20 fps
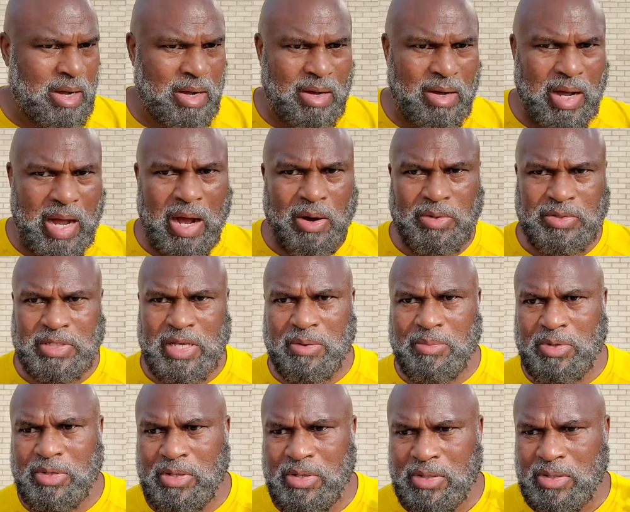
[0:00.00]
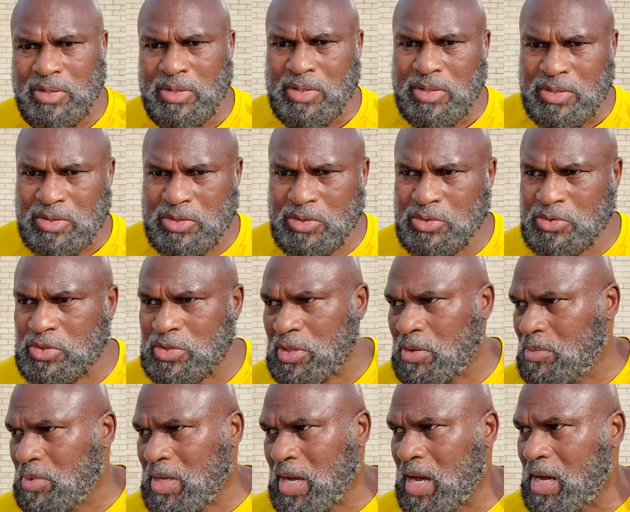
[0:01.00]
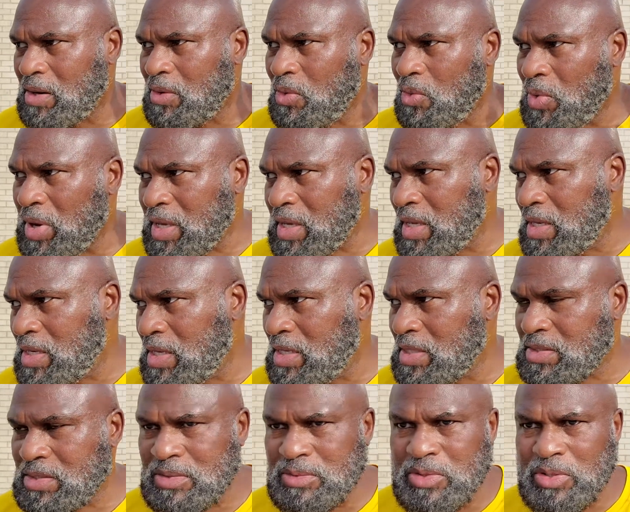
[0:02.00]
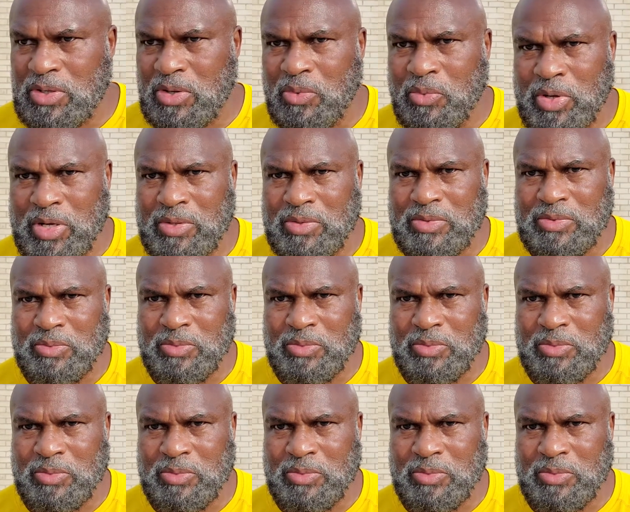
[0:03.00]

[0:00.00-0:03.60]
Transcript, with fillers: I, uh, I was able to do some kind of wickedness you know with